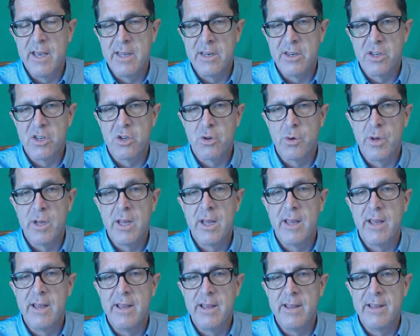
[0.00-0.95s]

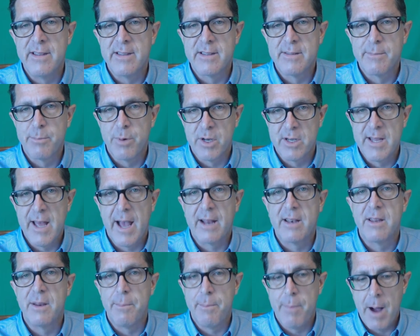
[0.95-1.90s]
industry is
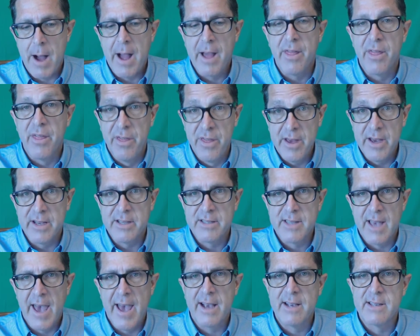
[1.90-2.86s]
protected by
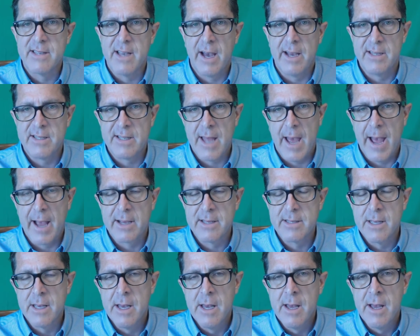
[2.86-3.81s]
this excise
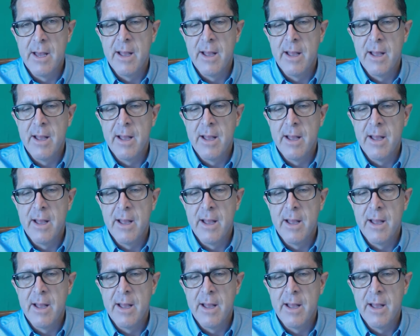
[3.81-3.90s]
tax.